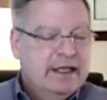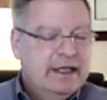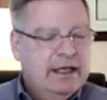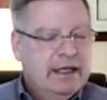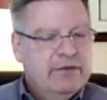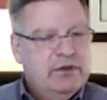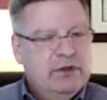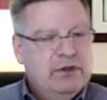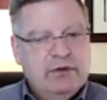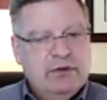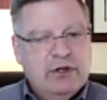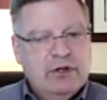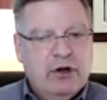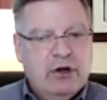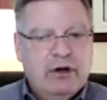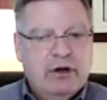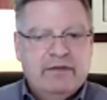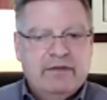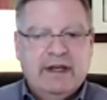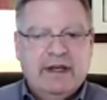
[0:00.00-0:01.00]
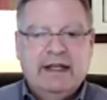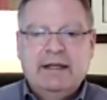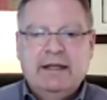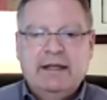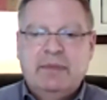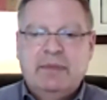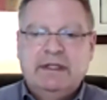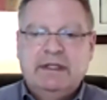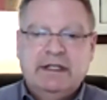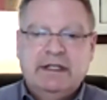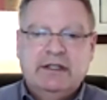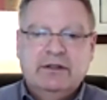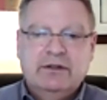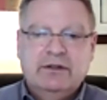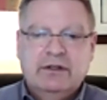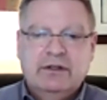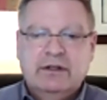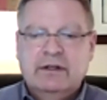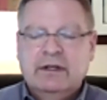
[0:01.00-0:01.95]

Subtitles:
If you know of any particular